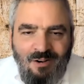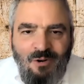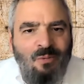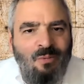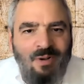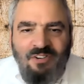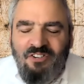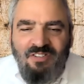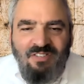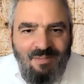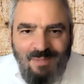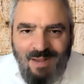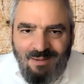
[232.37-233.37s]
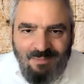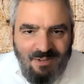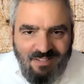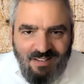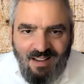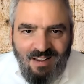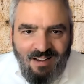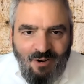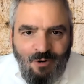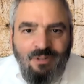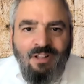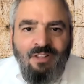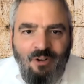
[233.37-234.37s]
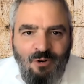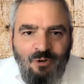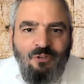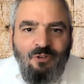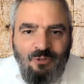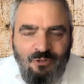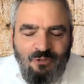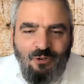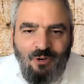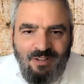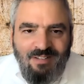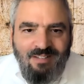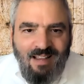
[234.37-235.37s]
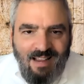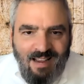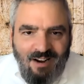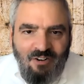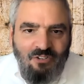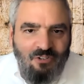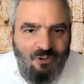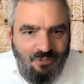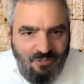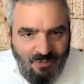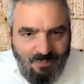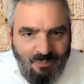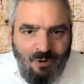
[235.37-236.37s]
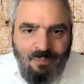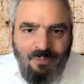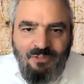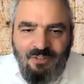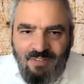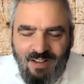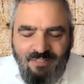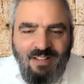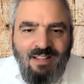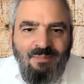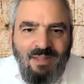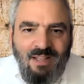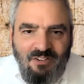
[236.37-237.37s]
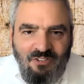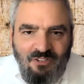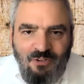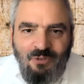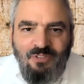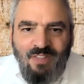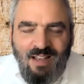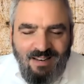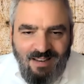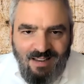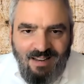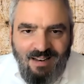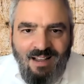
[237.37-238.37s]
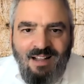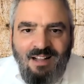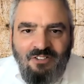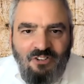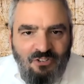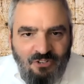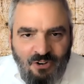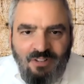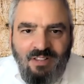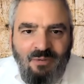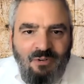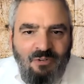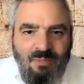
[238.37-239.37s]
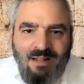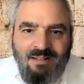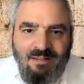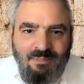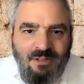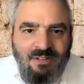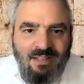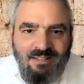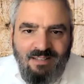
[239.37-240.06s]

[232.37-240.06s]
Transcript: Who wishes to make a mistake? Only those whose choice to err serves the purpose of giving them the excuse they need to shirk their responsibilities